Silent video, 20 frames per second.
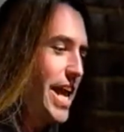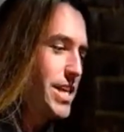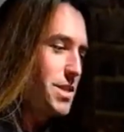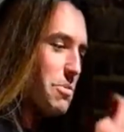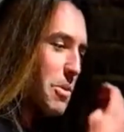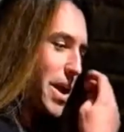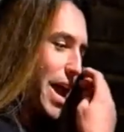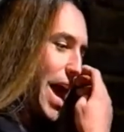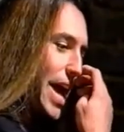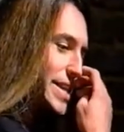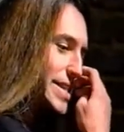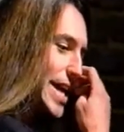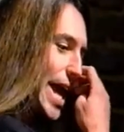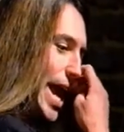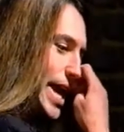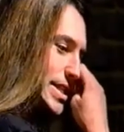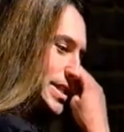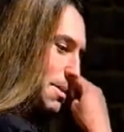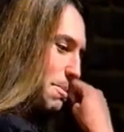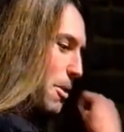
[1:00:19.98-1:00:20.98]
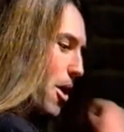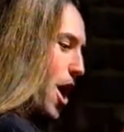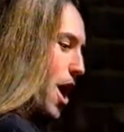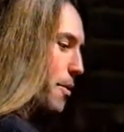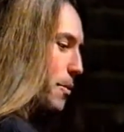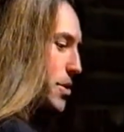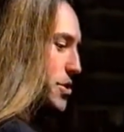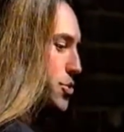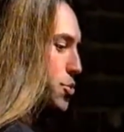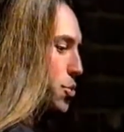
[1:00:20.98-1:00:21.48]
eyes gazed upon was
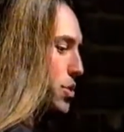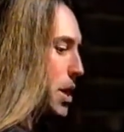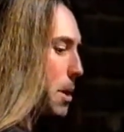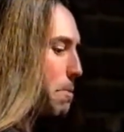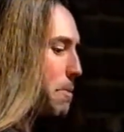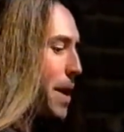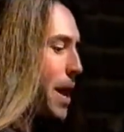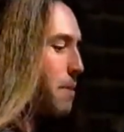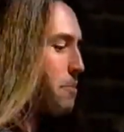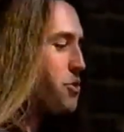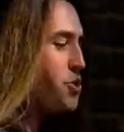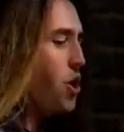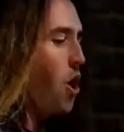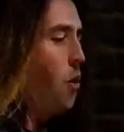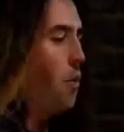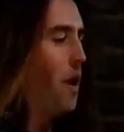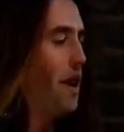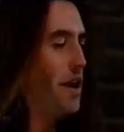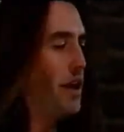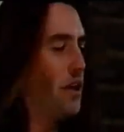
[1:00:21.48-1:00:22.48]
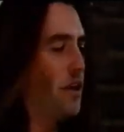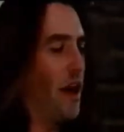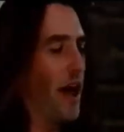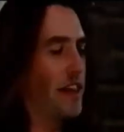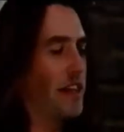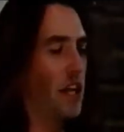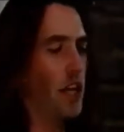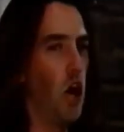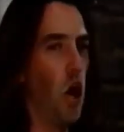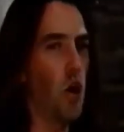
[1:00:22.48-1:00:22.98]
through the peep show window at the
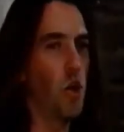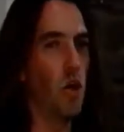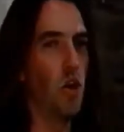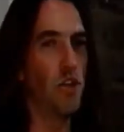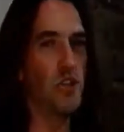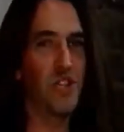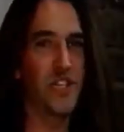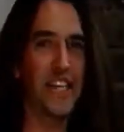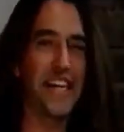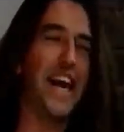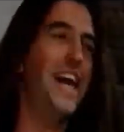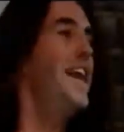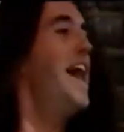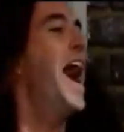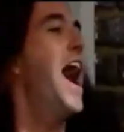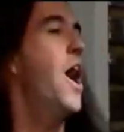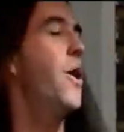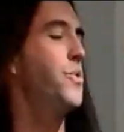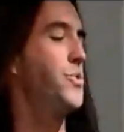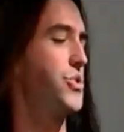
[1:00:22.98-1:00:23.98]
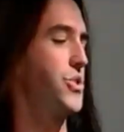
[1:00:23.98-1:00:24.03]
local skin house.